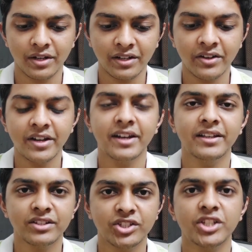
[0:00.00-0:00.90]
in
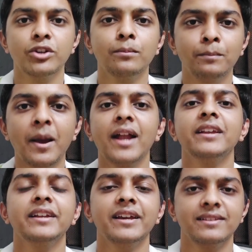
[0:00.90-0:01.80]
creating a Jio pan
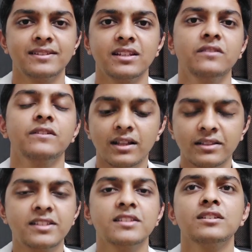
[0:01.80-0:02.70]
India itself.
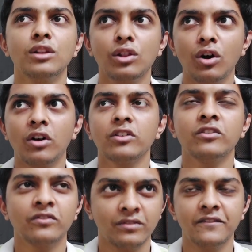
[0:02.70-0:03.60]
This is a lot
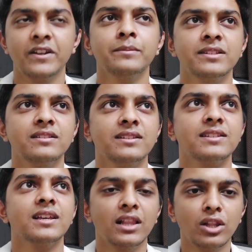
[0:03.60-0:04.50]
of hefty
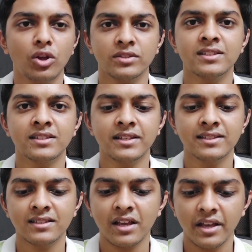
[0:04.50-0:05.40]
business, and the
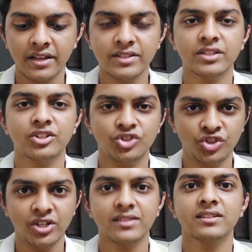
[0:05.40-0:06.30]
logistics is
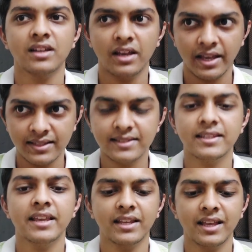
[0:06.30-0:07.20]
just
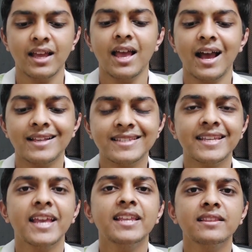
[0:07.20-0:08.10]
insane.
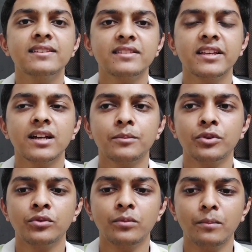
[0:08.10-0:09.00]
scaling this thing up
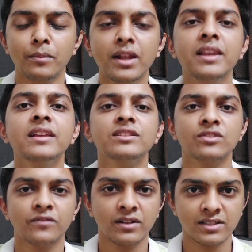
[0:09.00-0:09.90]
to millions
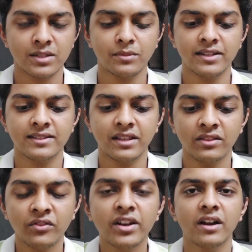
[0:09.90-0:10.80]
of customers, let's say
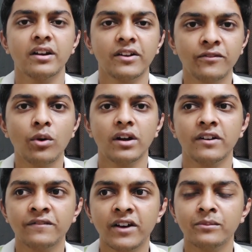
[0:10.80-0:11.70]
300,
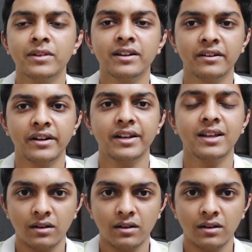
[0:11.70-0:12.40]
400, 5 million, 100